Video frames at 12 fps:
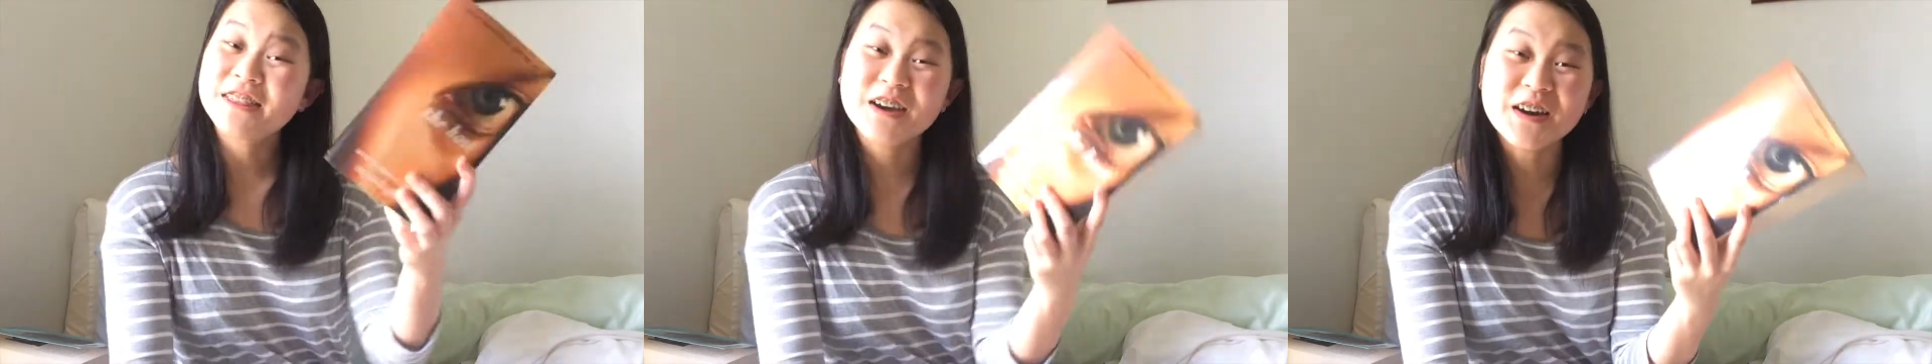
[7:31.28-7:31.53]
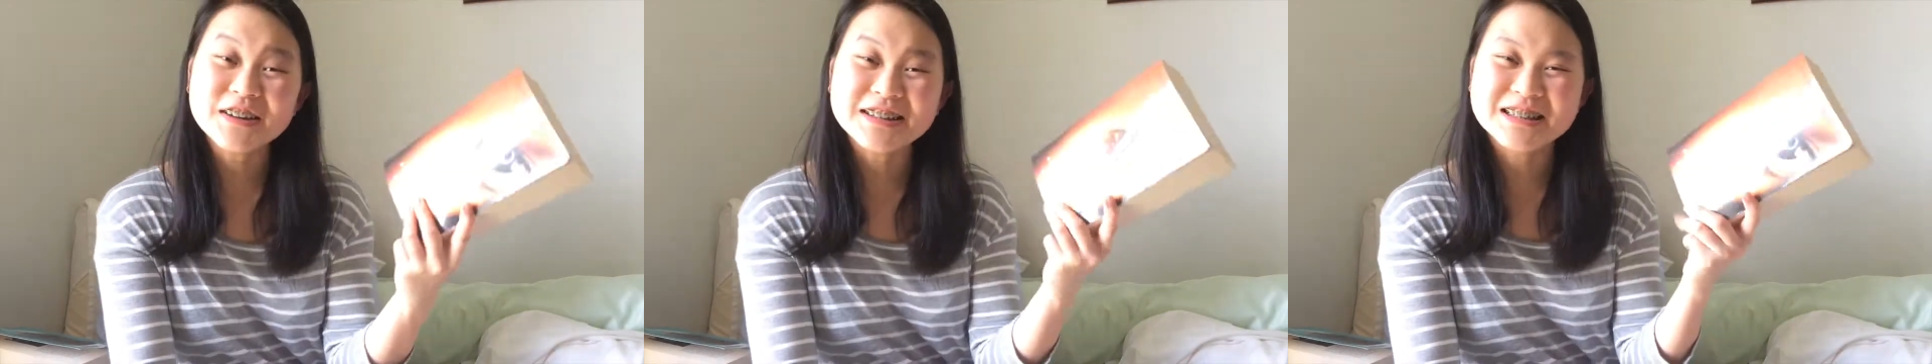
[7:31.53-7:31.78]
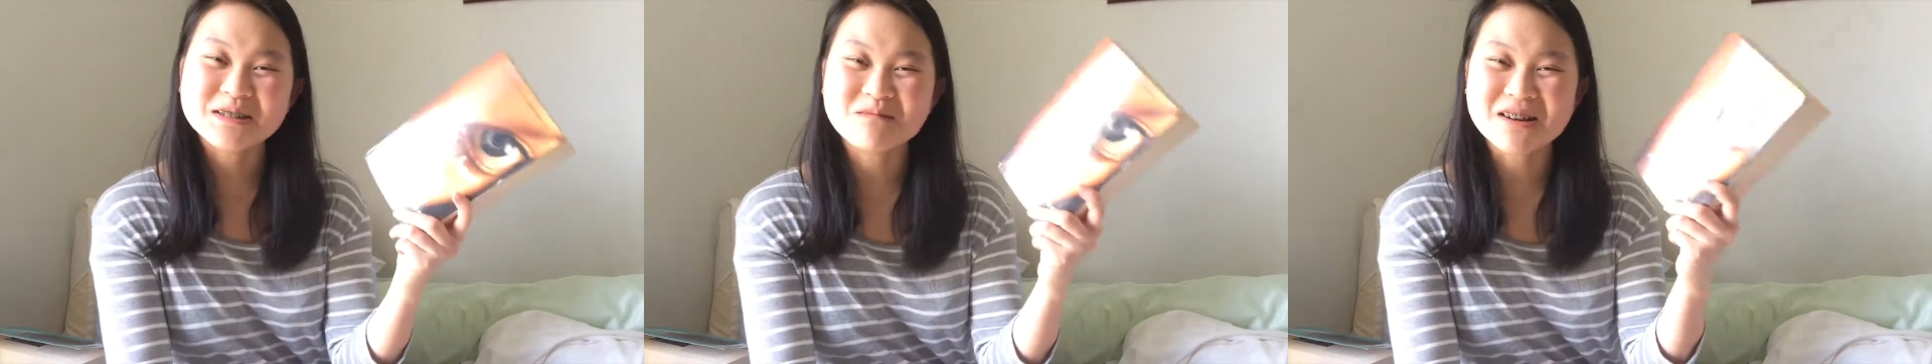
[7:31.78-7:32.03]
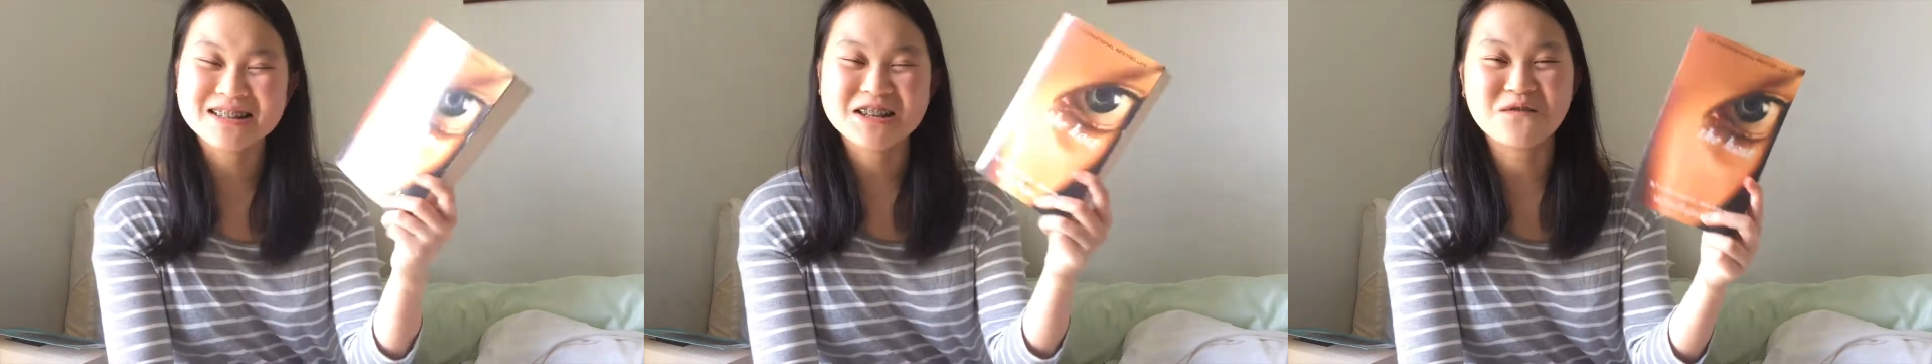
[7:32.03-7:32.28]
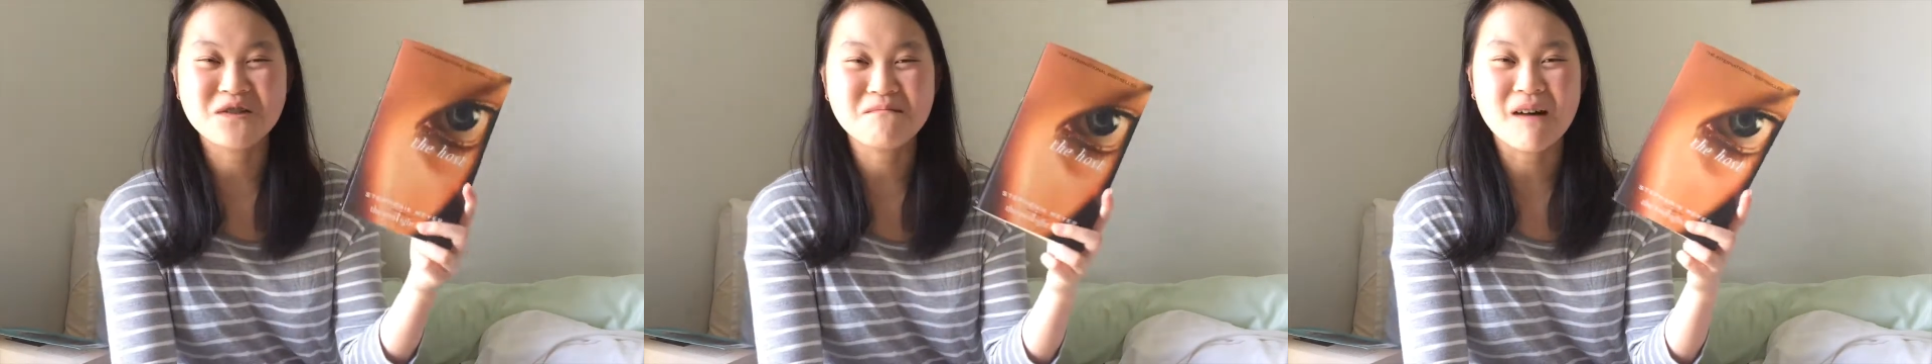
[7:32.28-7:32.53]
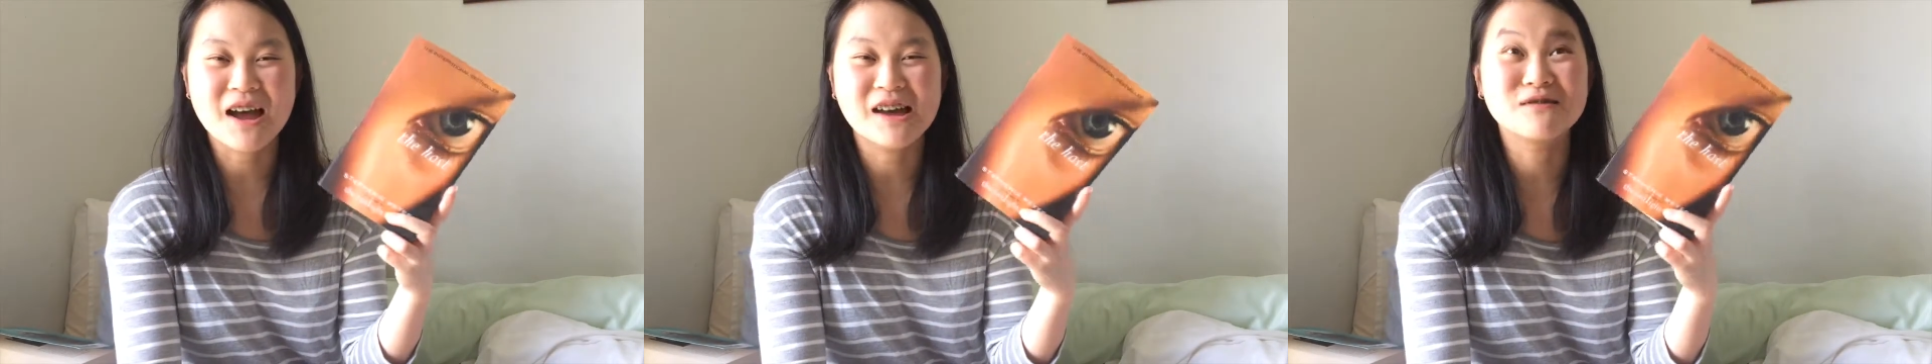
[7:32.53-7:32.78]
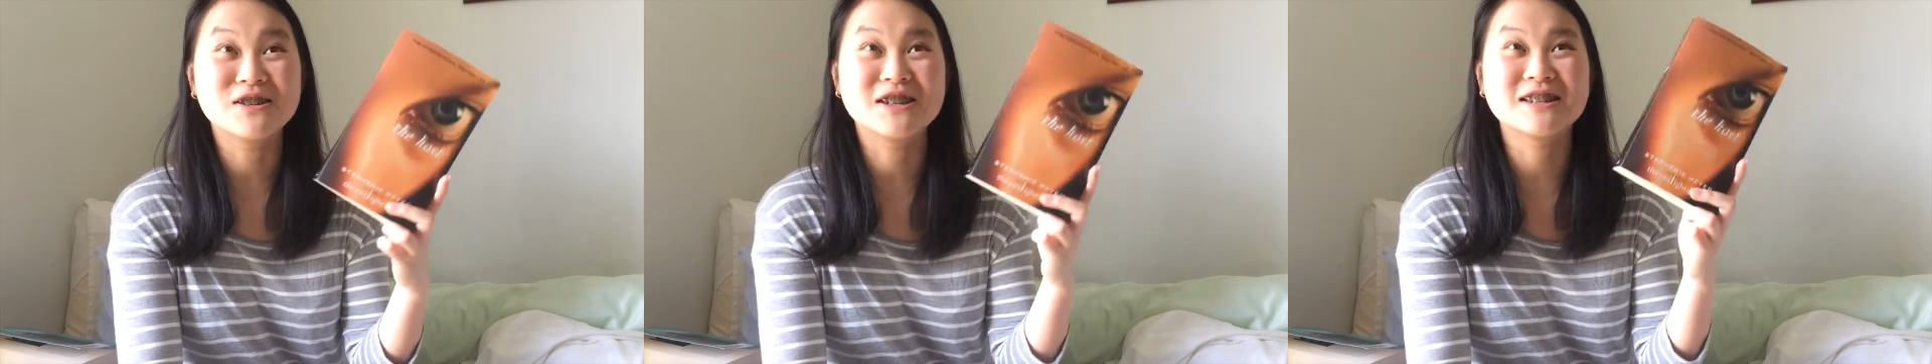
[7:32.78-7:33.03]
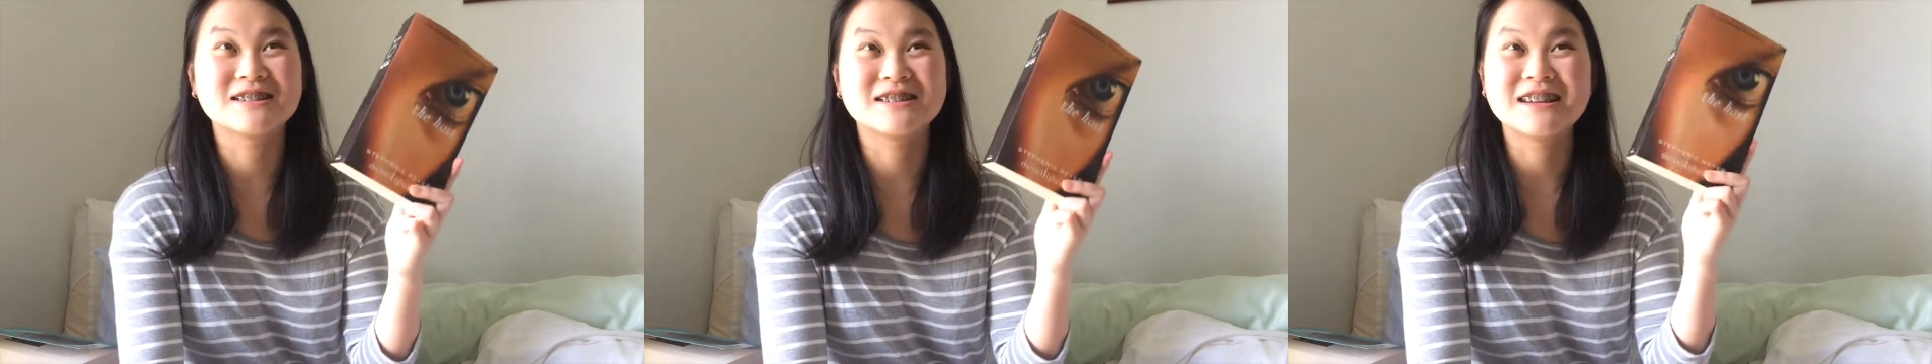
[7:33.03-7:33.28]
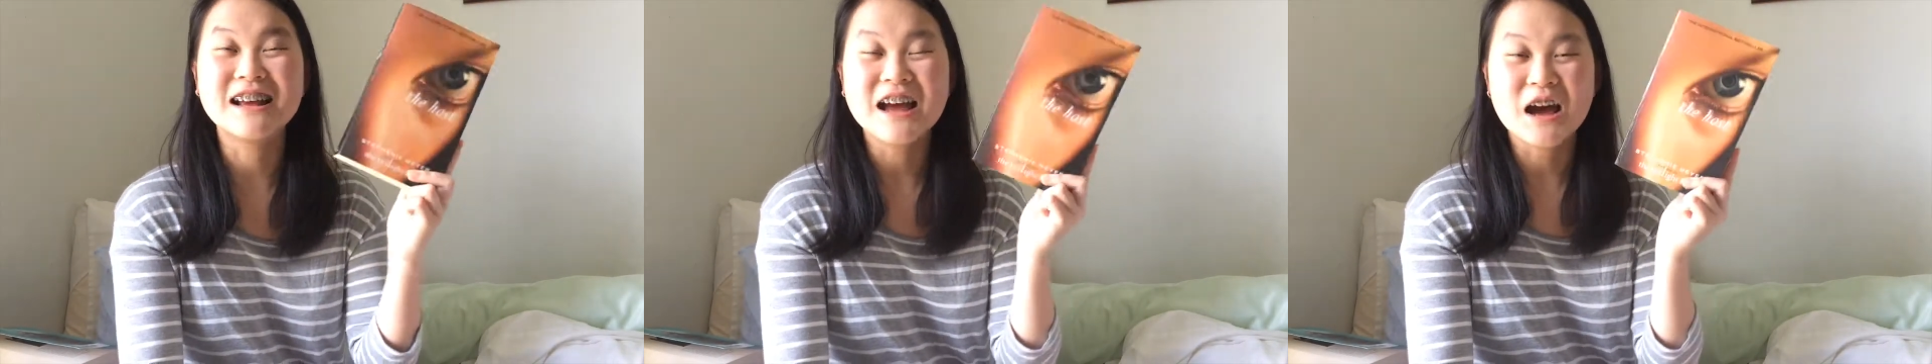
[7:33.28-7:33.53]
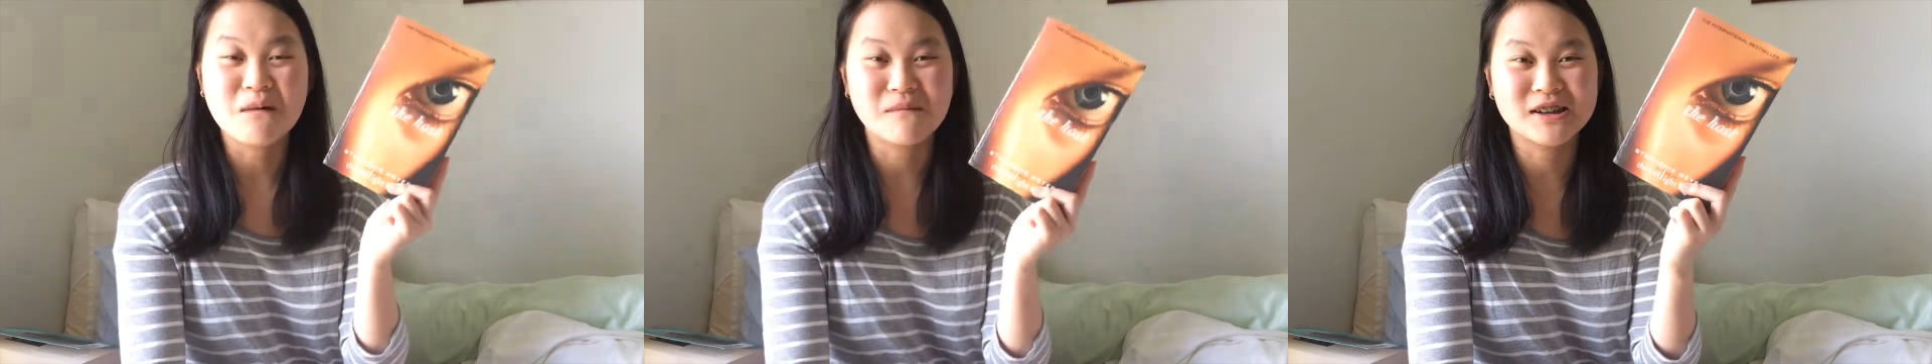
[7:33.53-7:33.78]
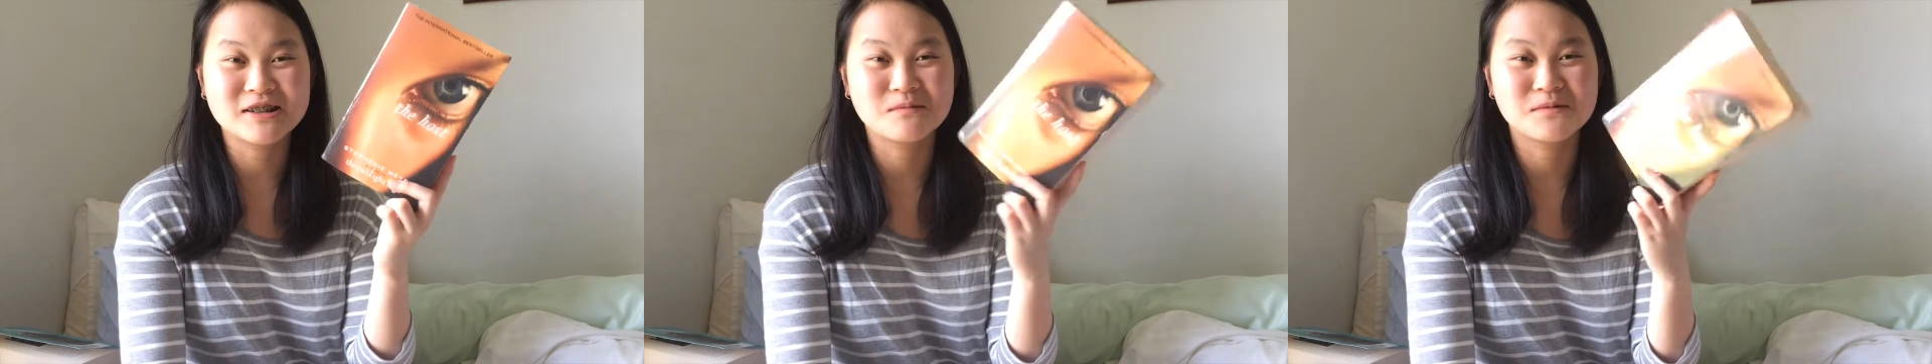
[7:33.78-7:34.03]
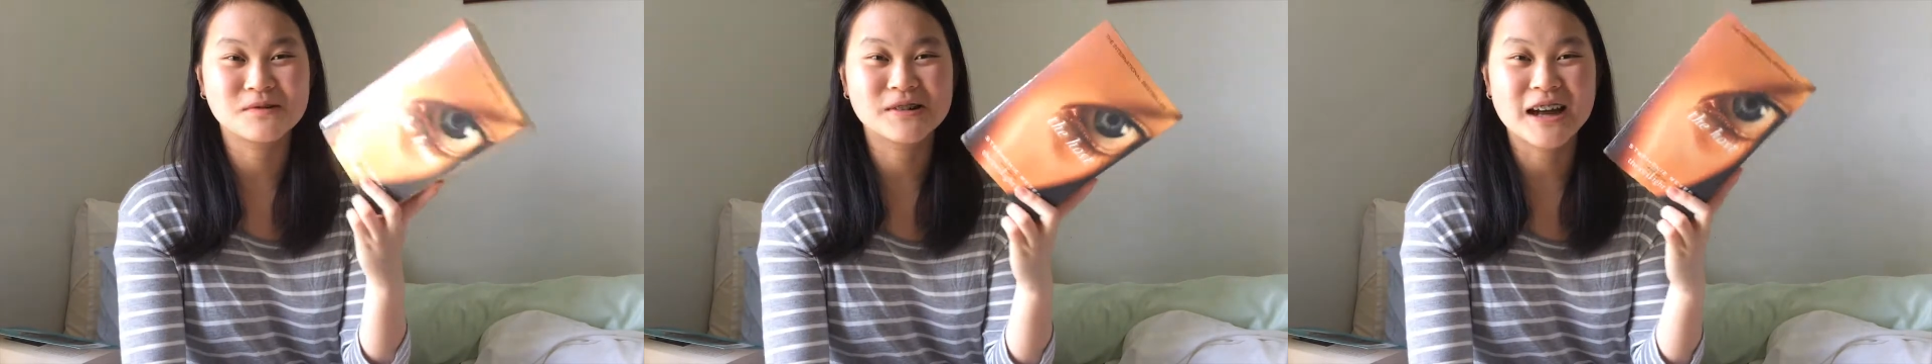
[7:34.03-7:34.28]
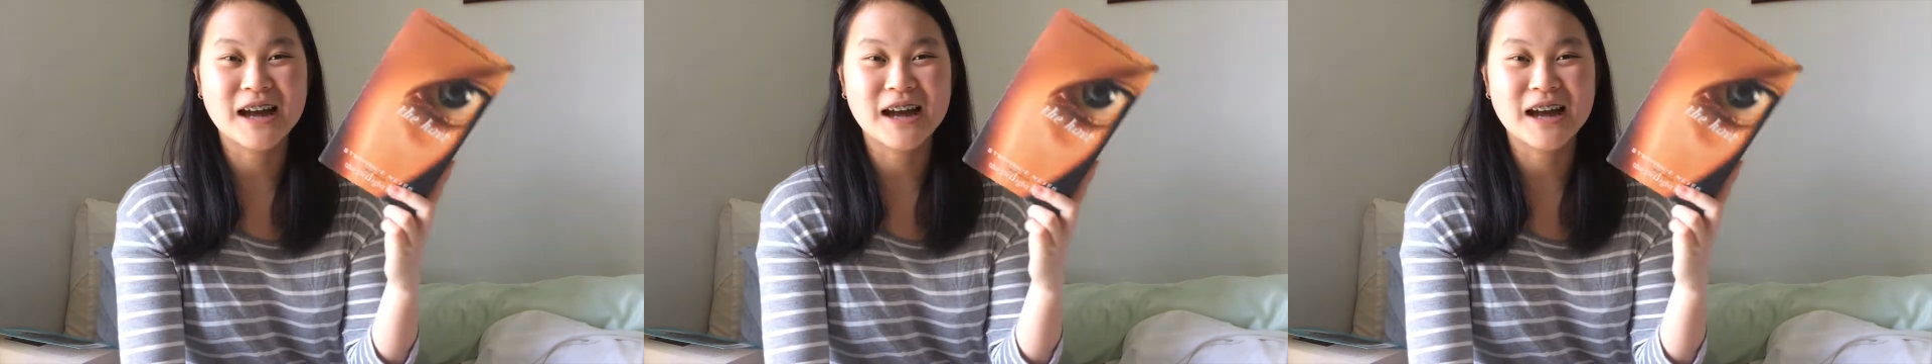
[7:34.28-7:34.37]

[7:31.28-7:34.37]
The Host by Stephenie Meyer, which is an amazing book.